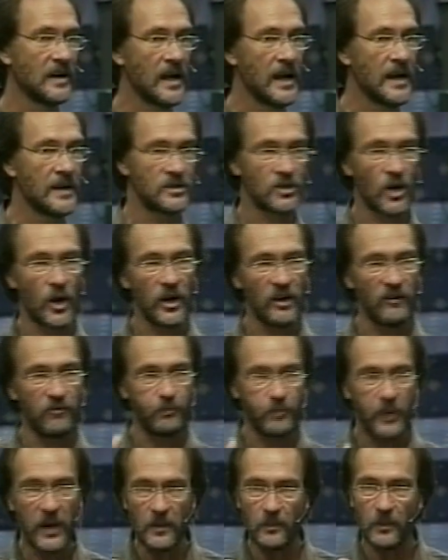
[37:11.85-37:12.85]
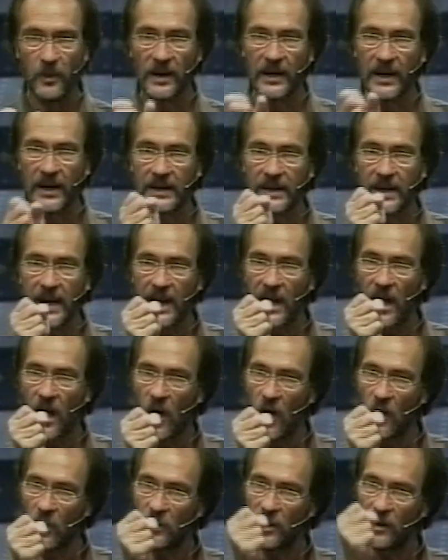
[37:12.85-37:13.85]
So if people can get a
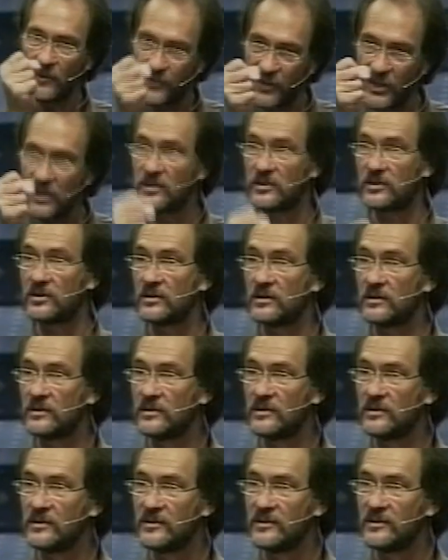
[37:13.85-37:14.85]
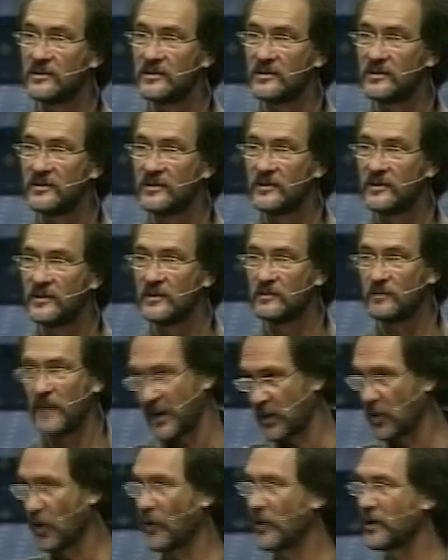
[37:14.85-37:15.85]
hold of this, my
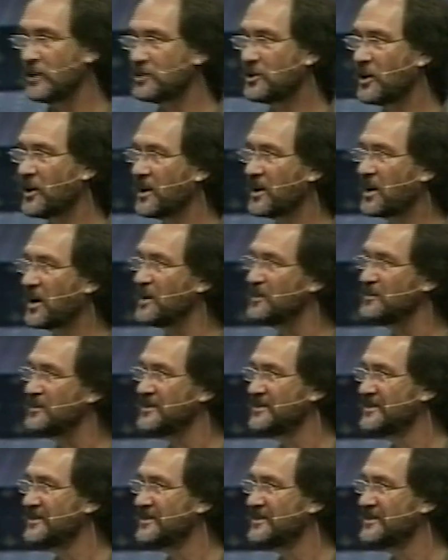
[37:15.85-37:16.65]
glory is going to come.